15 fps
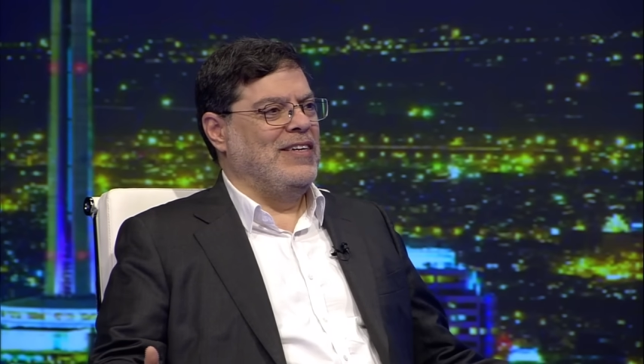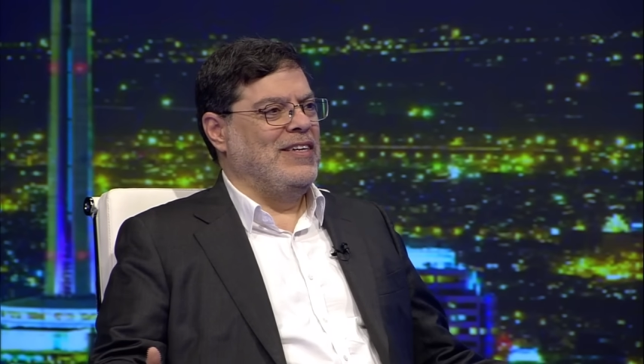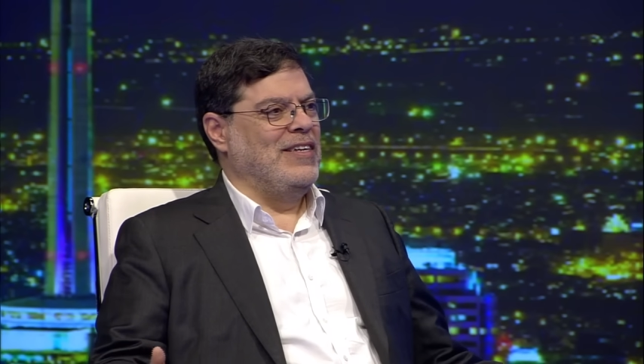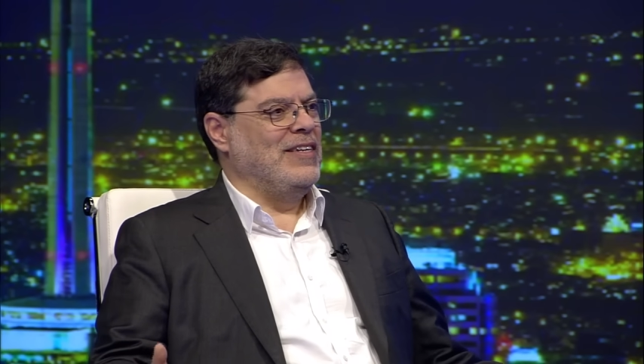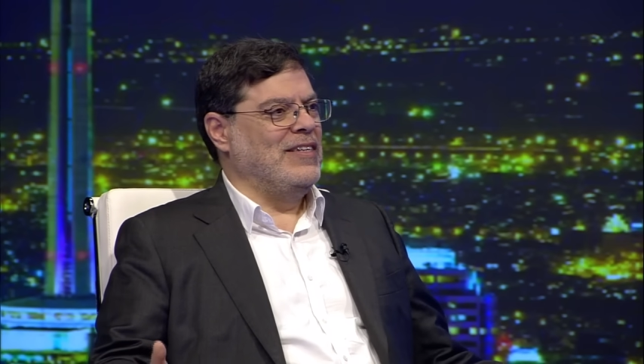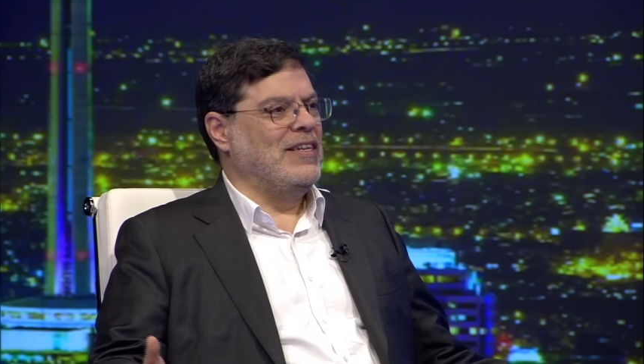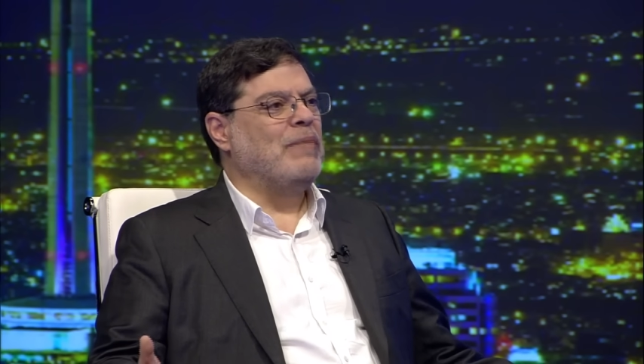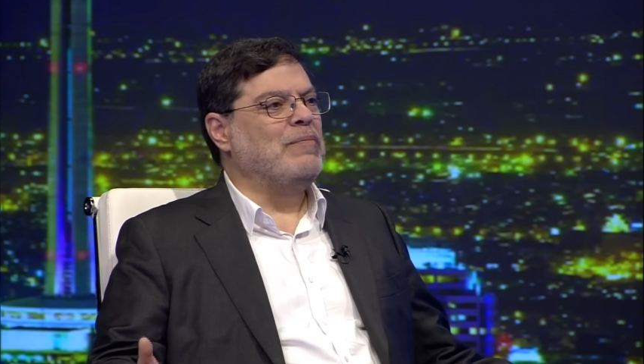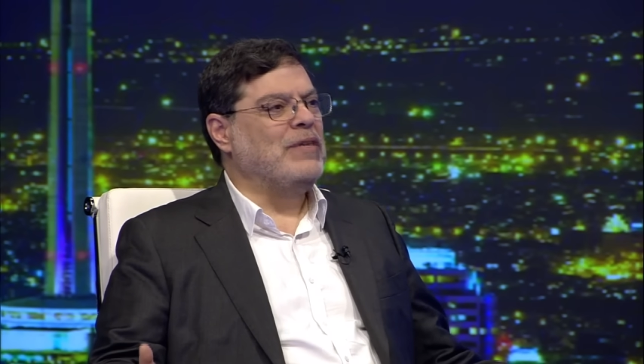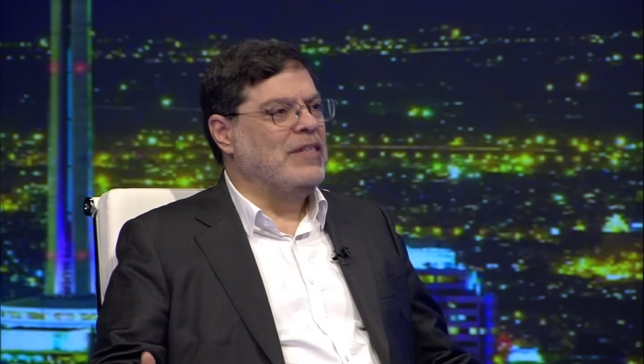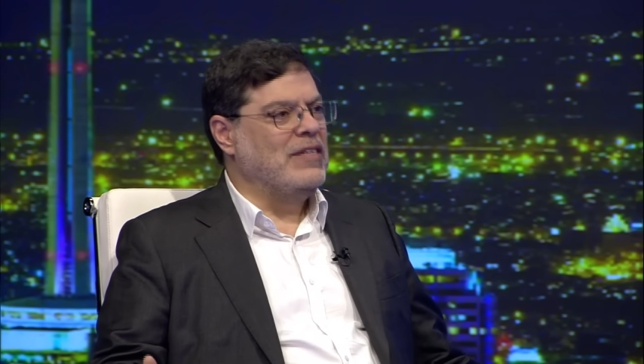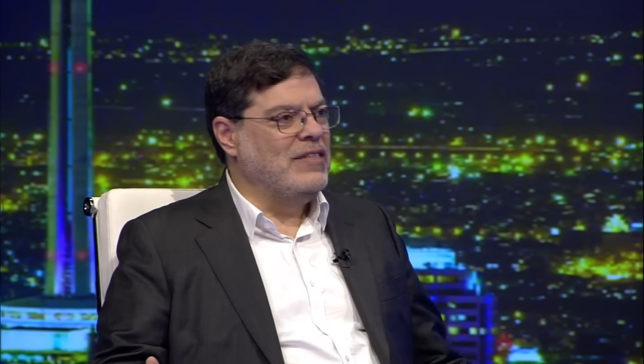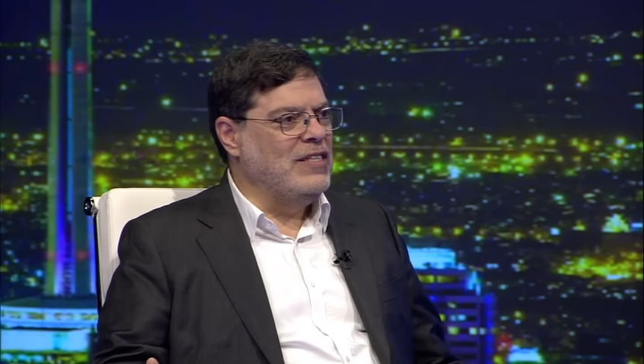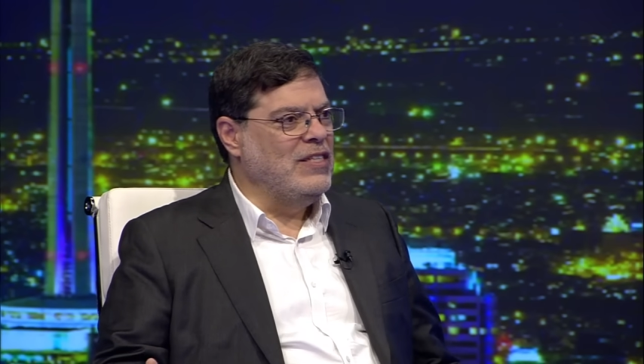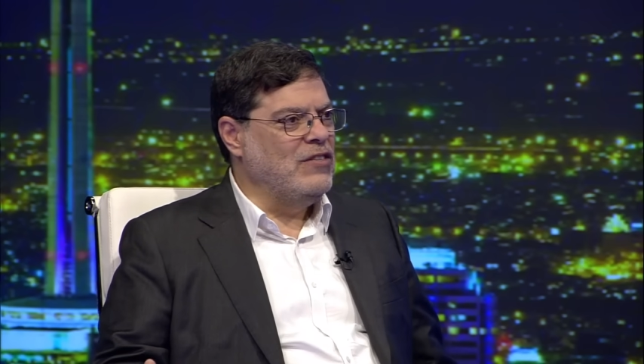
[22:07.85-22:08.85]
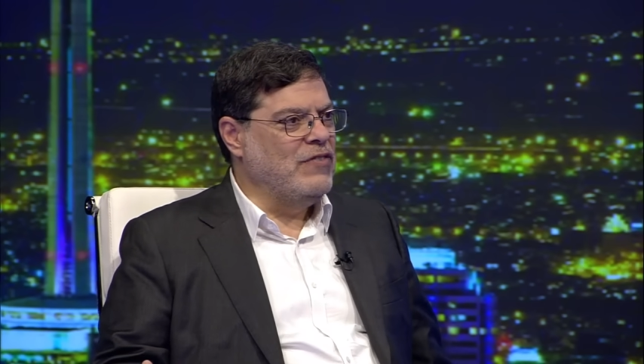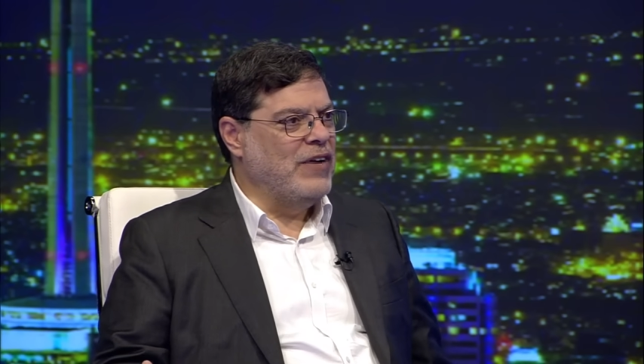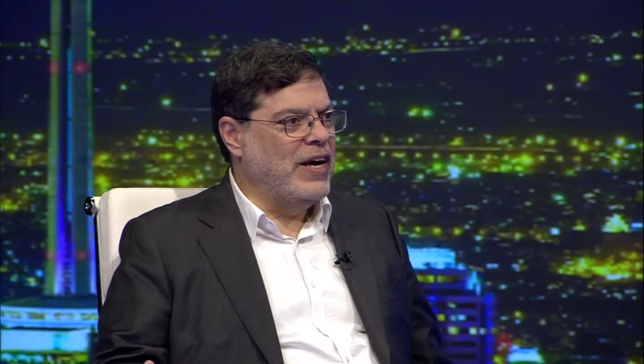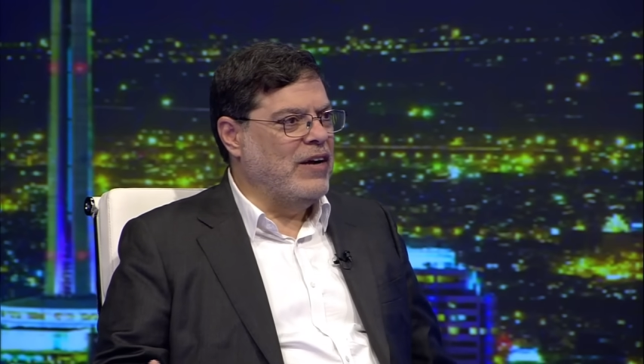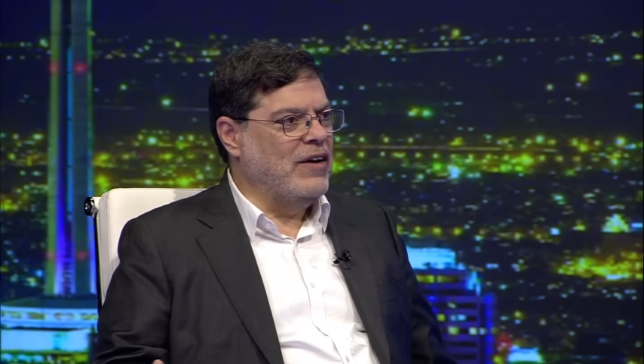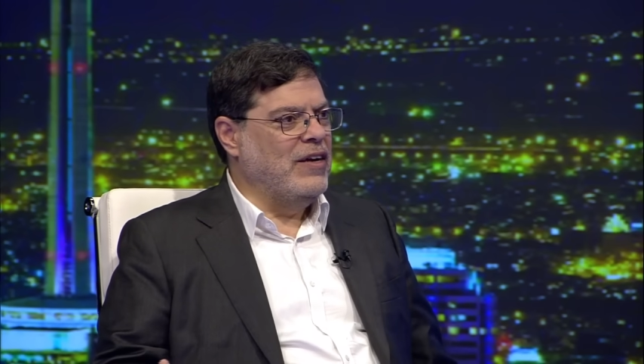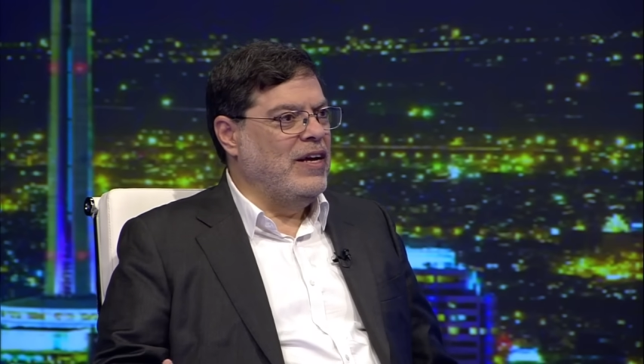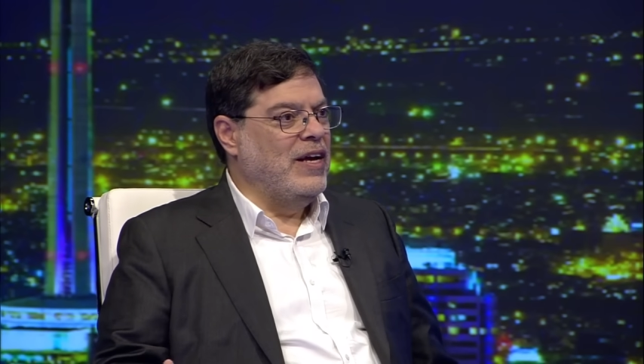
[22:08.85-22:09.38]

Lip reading: accepted a ceasefire.